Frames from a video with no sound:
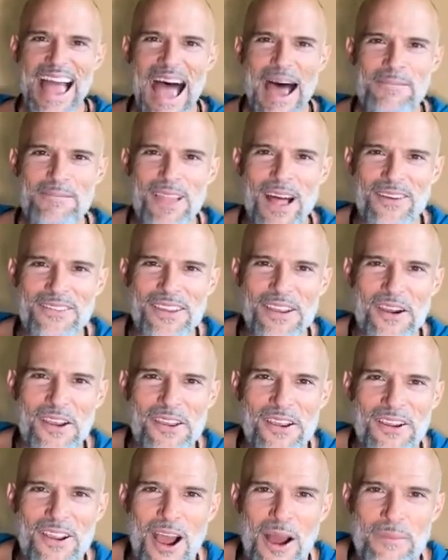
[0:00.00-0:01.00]
I'm loving all
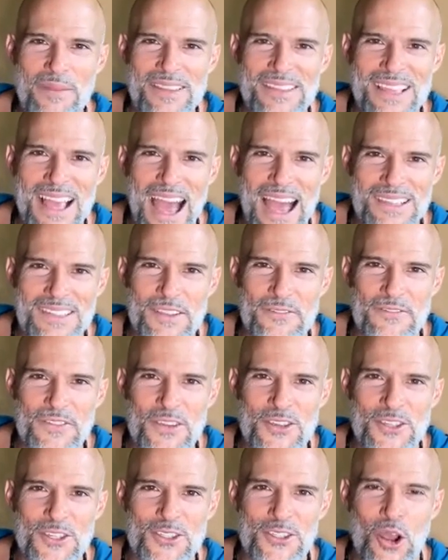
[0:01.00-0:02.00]
your comments, guys. It
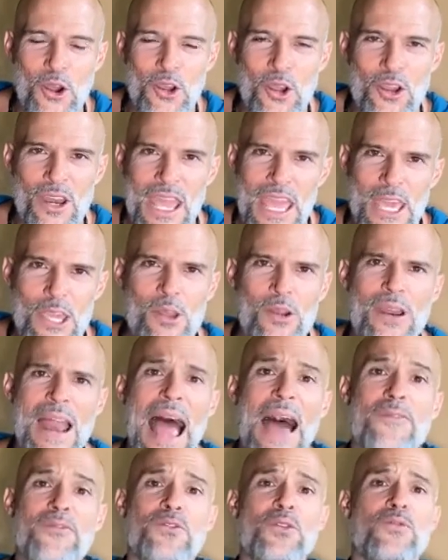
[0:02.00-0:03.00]
feels so good. You don't
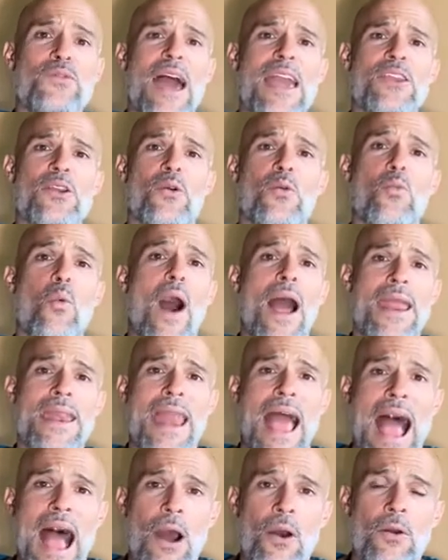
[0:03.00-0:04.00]
have to write your why
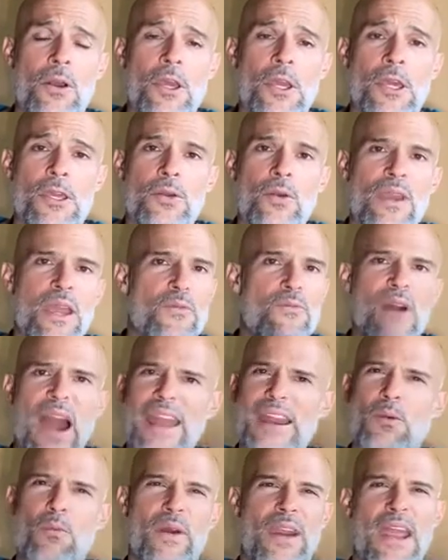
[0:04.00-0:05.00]
now. You can
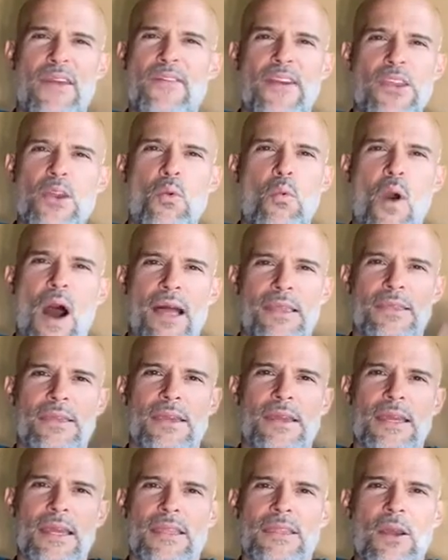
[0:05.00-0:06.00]
write it whenever you
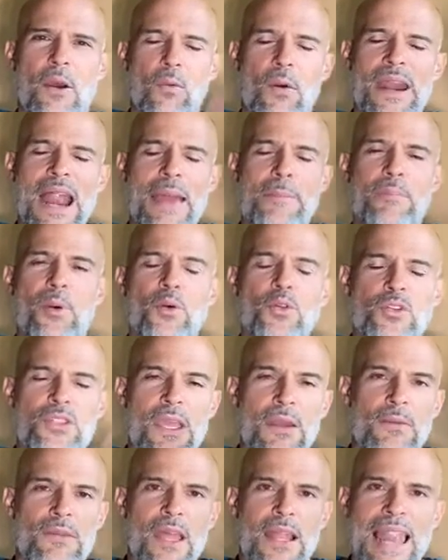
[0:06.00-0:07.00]
want. When I post
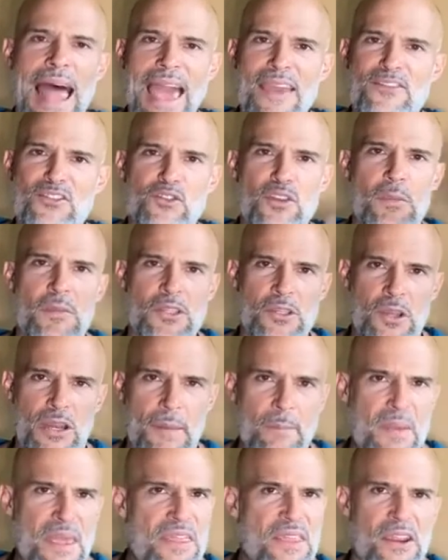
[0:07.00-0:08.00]
the live stream, it's
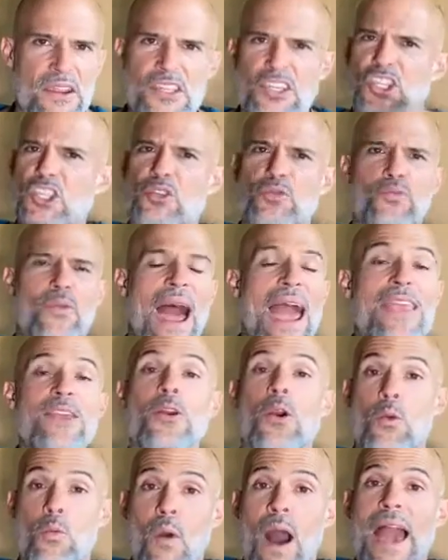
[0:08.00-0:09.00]
going to be there. Just write
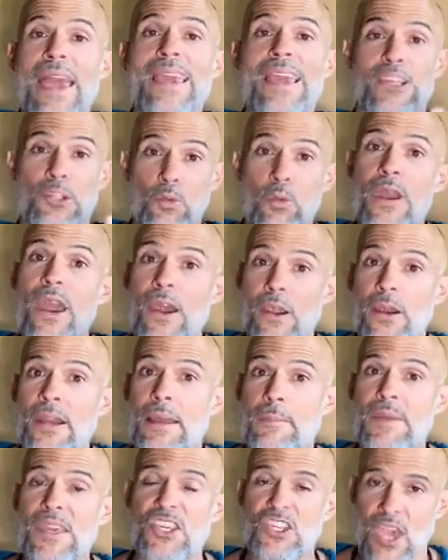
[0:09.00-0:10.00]
your why, because we are going
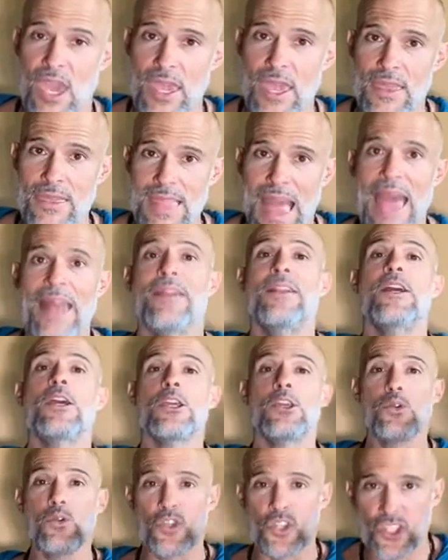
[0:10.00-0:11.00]
to be checking that.
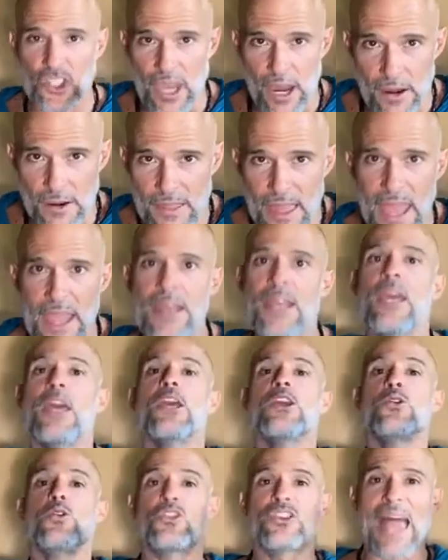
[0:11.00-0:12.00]
You shared it.
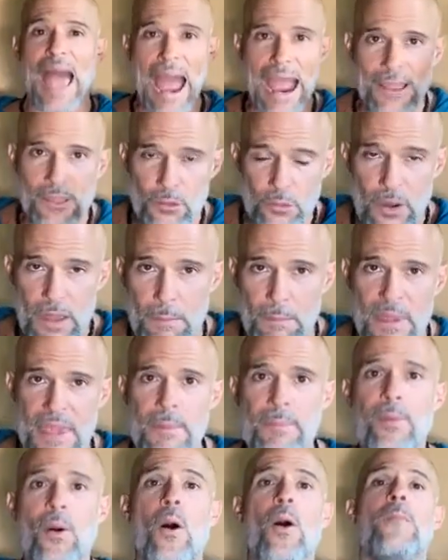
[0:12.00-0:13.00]
You tagged 3
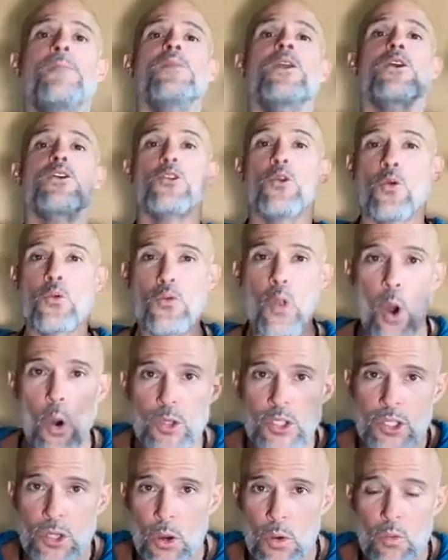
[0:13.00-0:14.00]
people. You
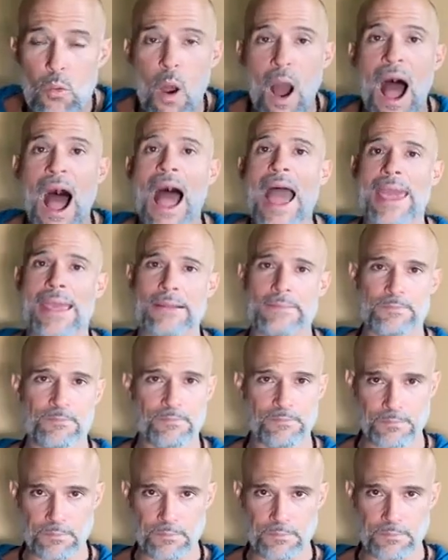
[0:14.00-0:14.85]
wrote your why.